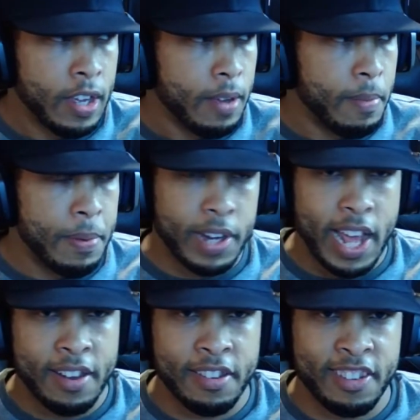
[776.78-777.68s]
Maybe you
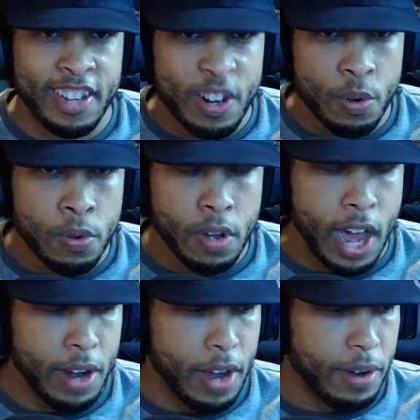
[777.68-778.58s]
got a seal.
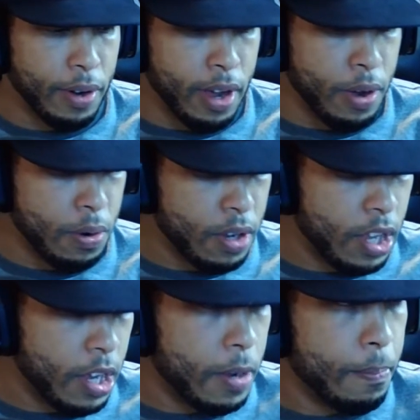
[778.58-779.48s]
I don't know.
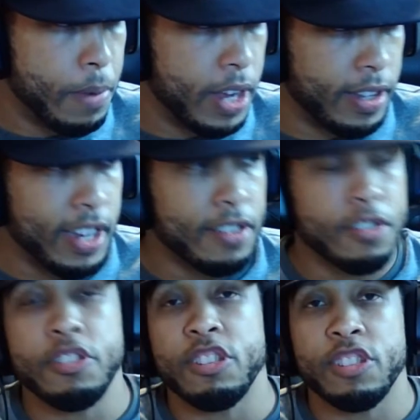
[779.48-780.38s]
But these
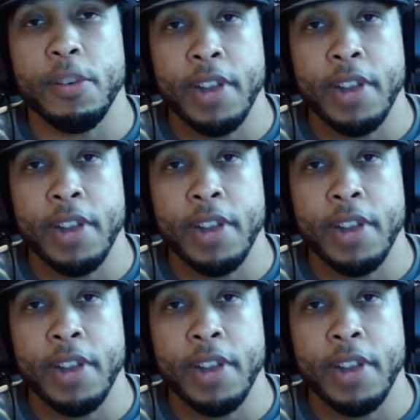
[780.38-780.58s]
are just some of the